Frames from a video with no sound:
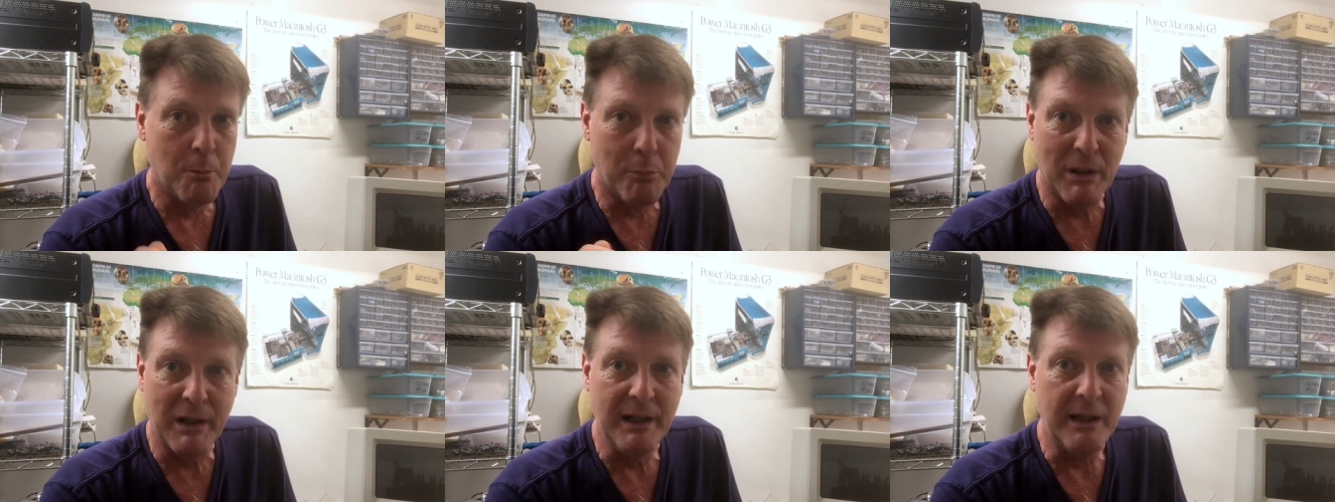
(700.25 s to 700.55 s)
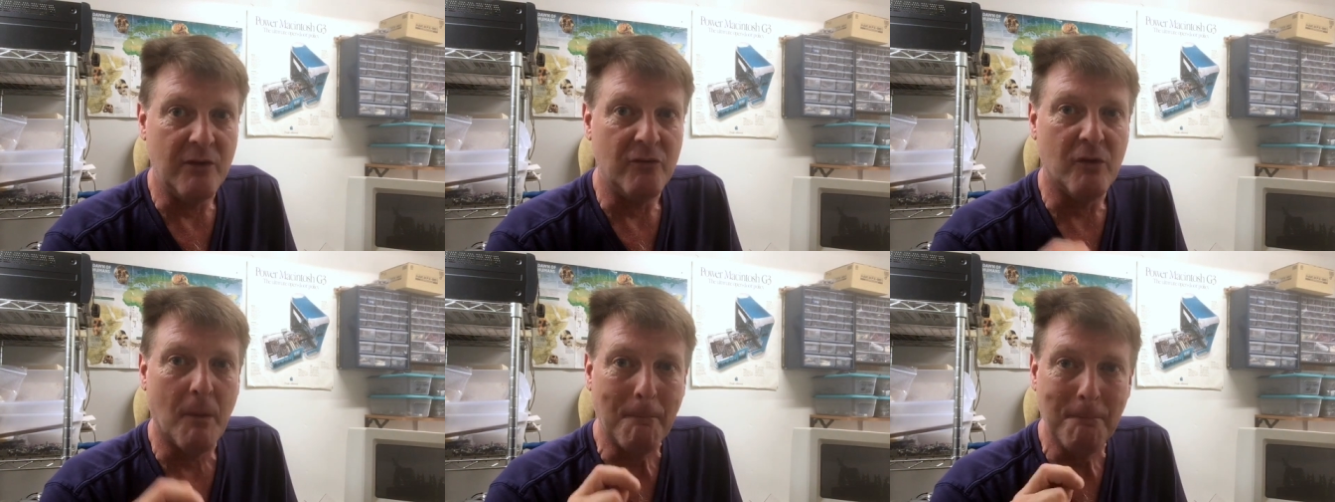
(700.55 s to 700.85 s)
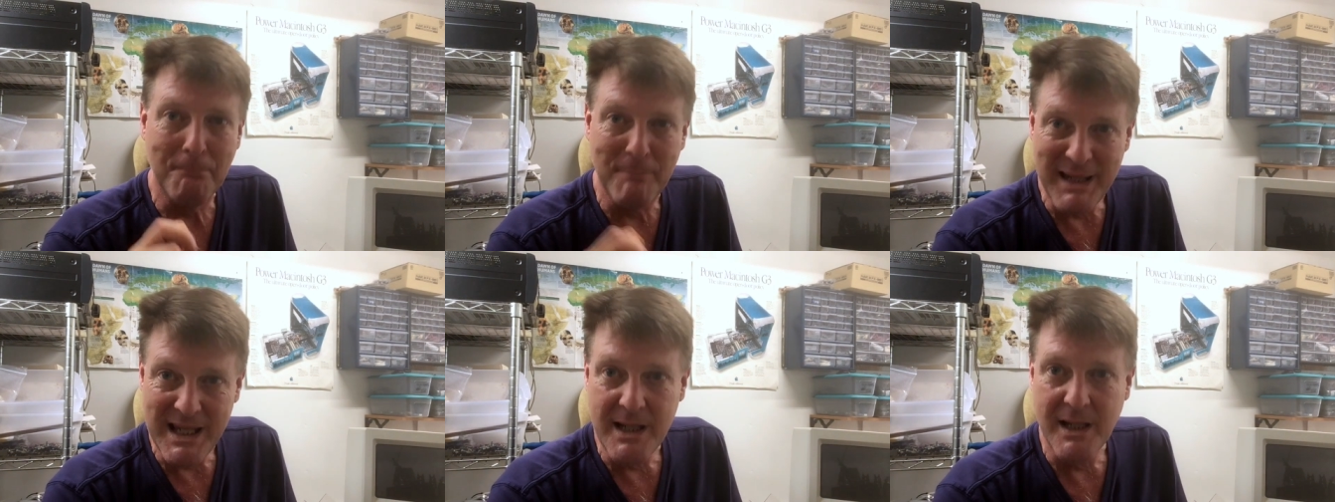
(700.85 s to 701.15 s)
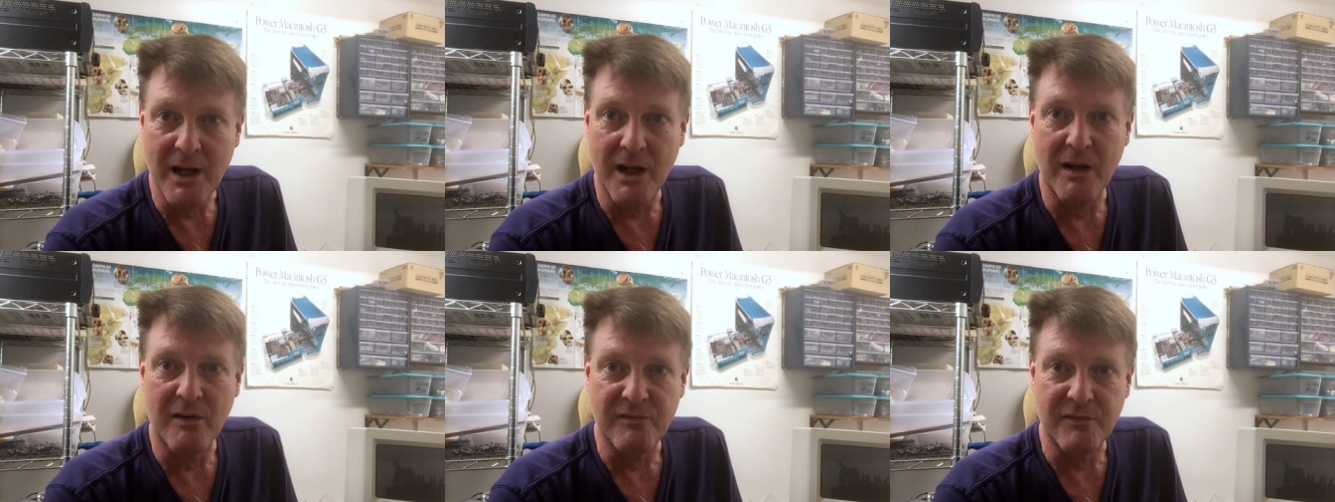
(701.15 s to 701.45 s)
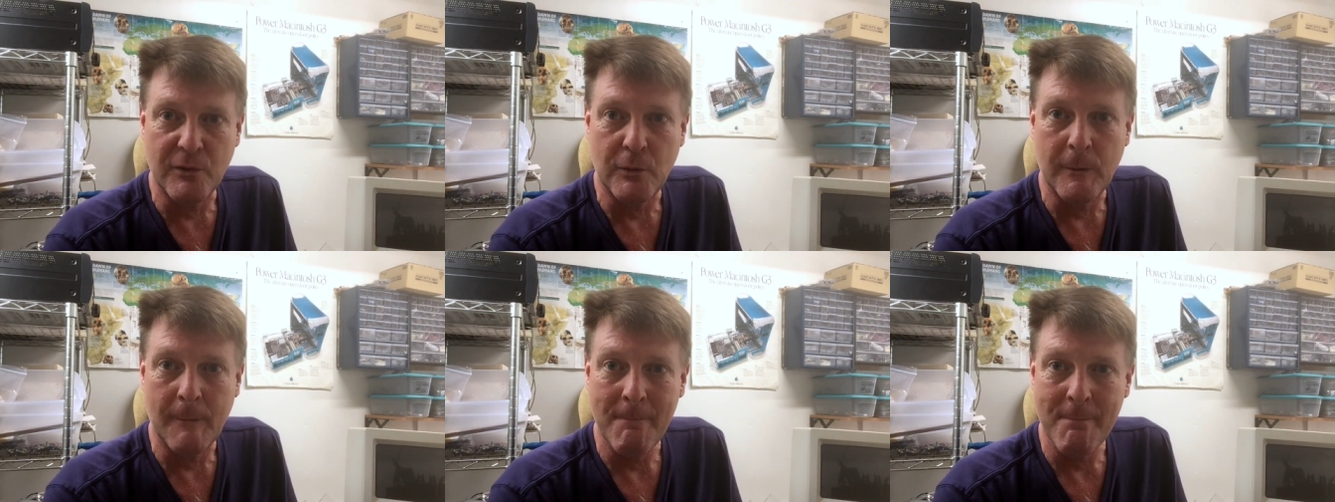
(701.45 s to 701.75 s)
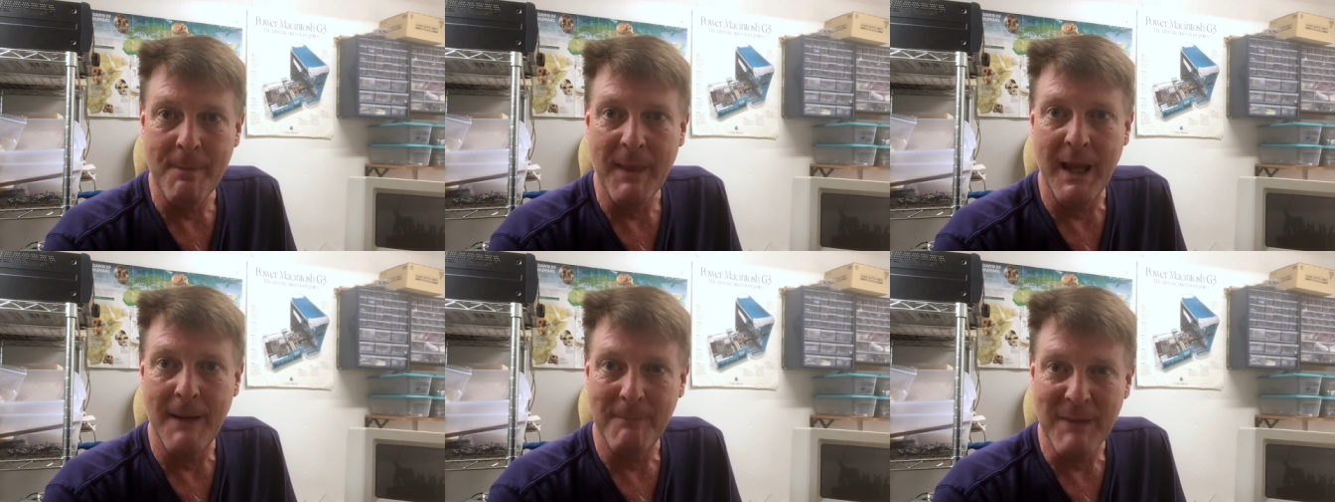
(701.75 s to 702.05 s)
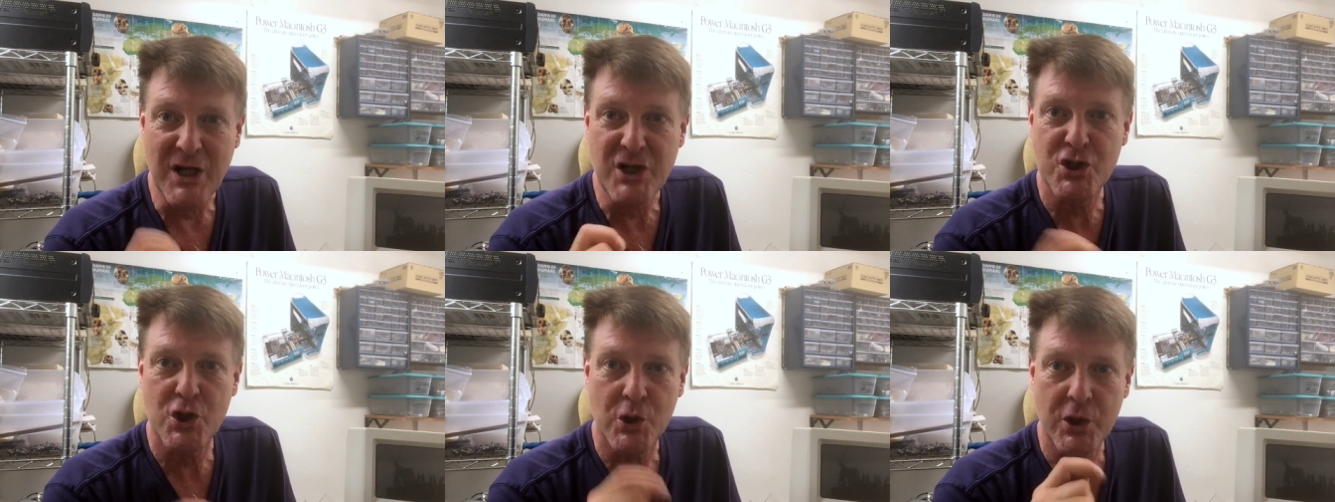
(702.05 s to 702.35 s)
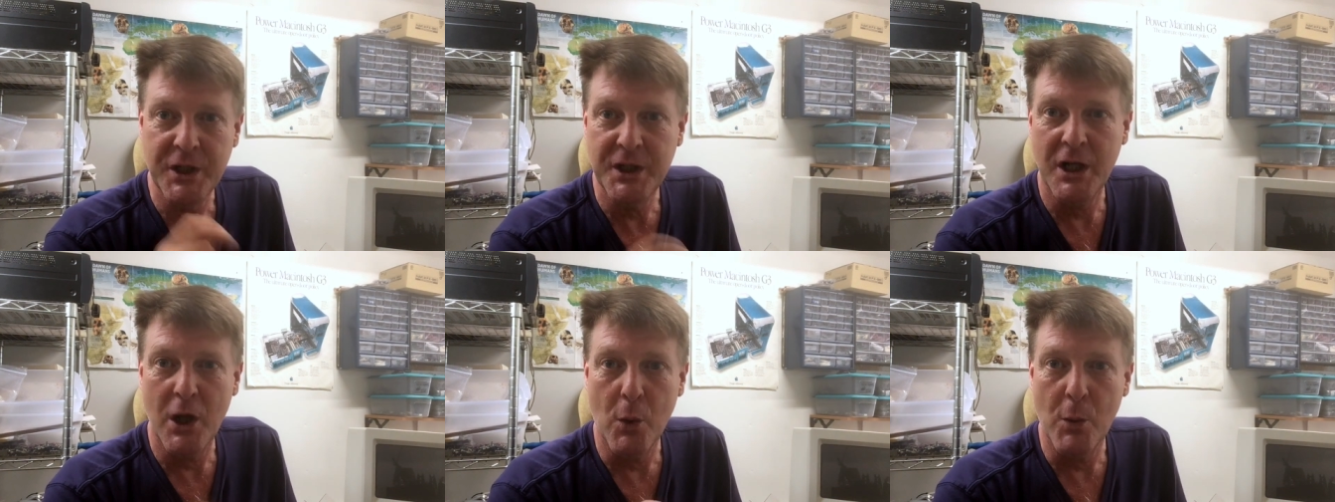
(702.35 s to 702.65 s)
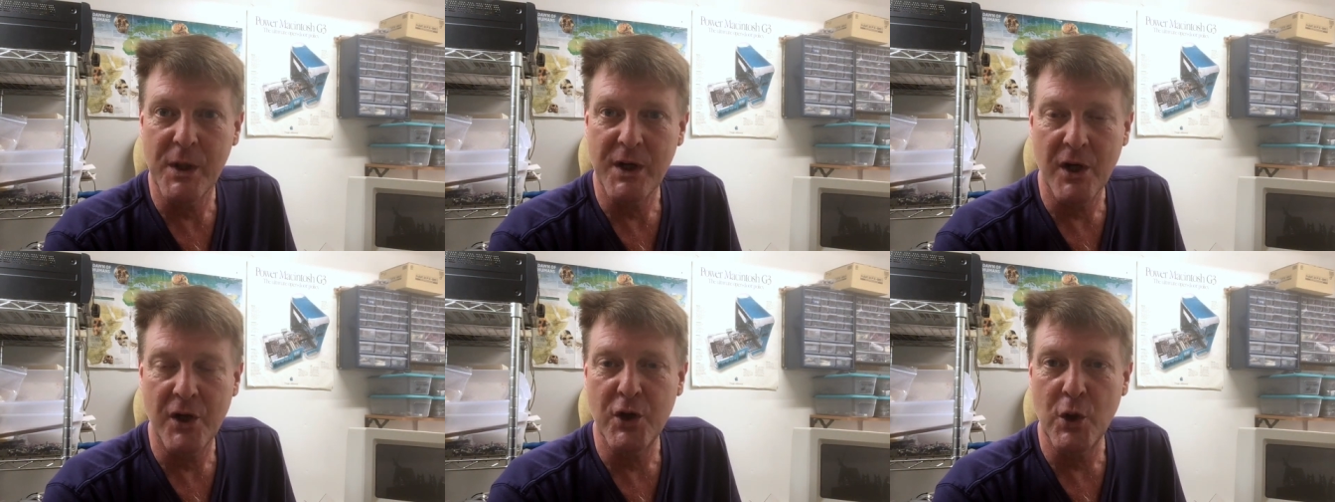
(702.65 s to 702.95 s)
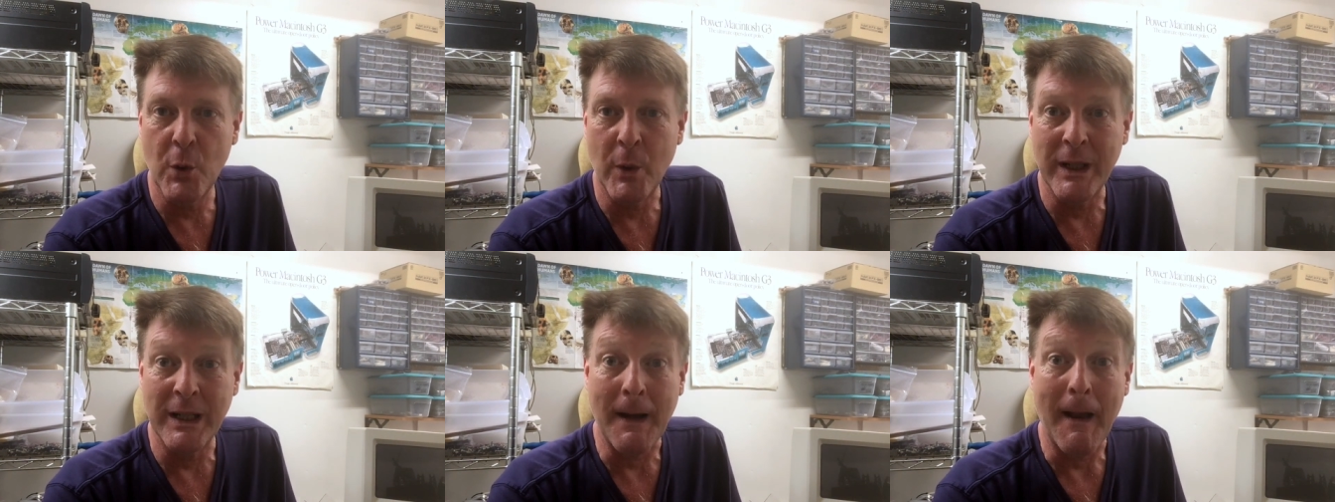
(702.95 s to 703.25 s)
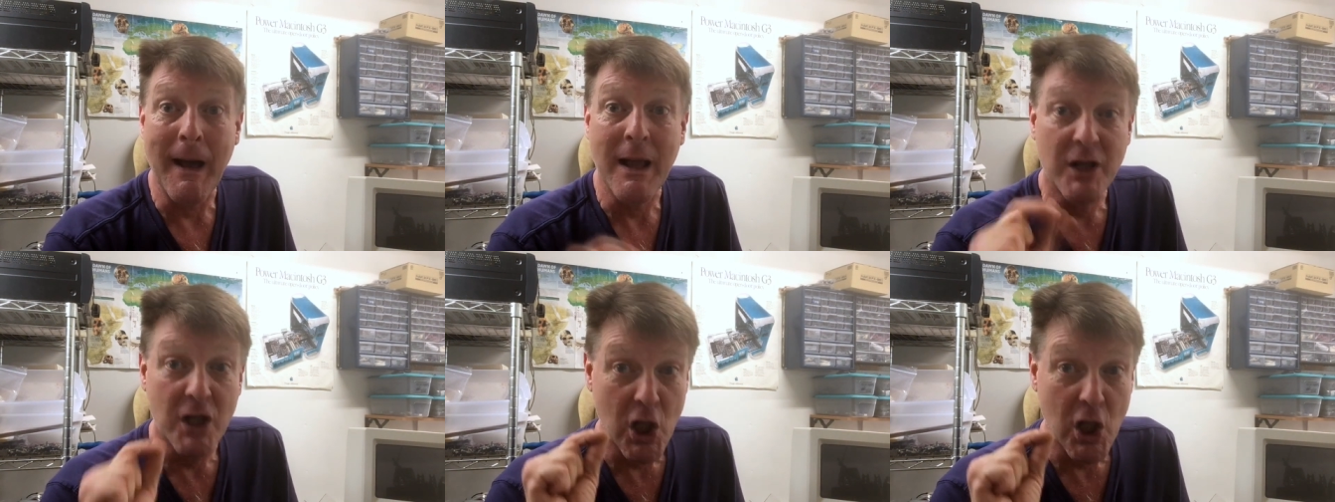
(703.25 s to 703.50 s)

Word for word: please be careful and make sure you know what you're doing.